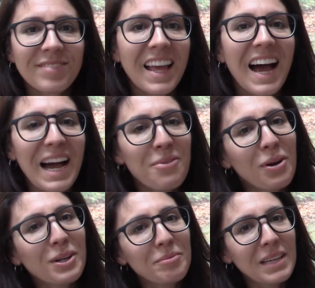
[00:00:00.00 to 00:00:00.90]
Hi,
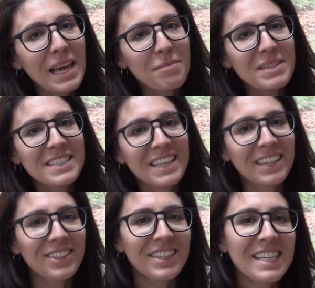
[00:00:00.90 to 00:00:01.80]
welcome to Gabie's
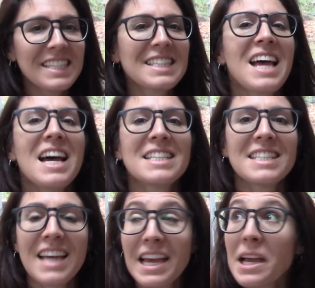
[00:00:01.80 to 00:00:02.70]
Knit Goodies.
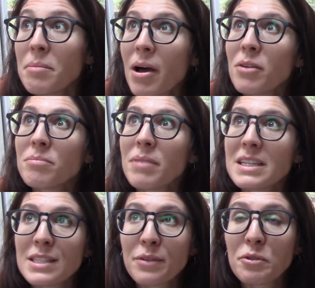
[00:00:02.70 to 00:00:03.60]
Today I'm out in my
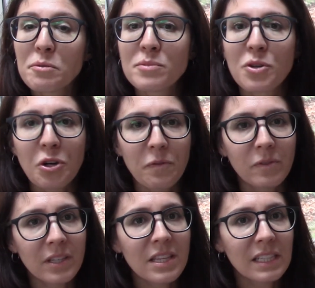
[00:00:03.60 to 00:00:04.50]
sunroom, so
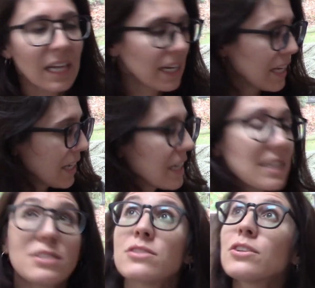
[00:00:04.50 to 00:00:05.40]
hopefully the lighting
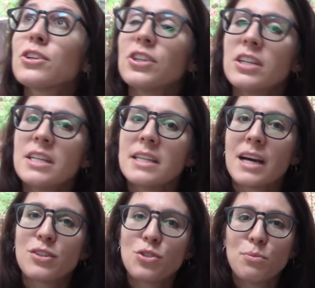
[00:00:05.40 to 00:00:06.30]
is good and
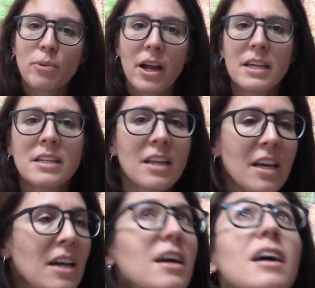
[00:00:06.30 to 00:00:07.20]
not too bright.
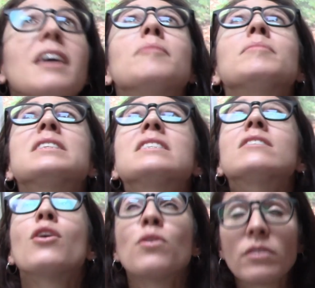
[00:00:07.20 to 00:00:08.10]
It's
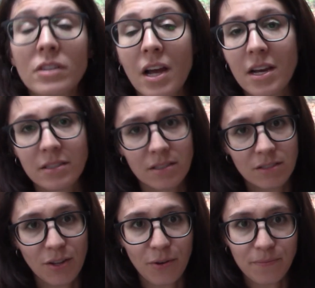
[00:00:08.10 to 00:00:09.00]
overcast,
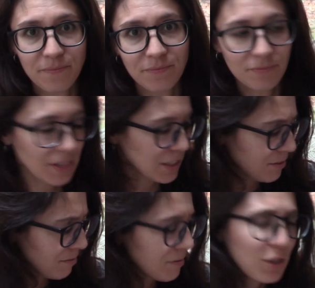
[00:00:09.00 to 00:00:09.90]
so that
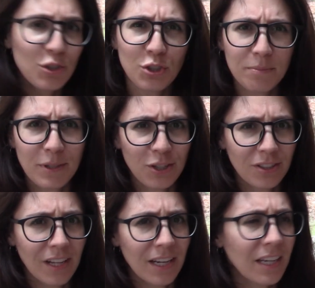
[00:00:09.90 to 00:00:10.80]
should be good
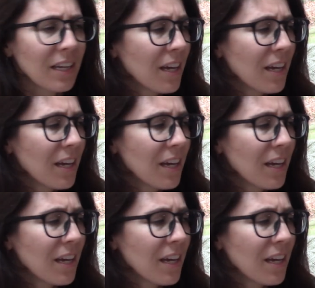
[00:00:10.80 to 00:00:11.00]
lighting.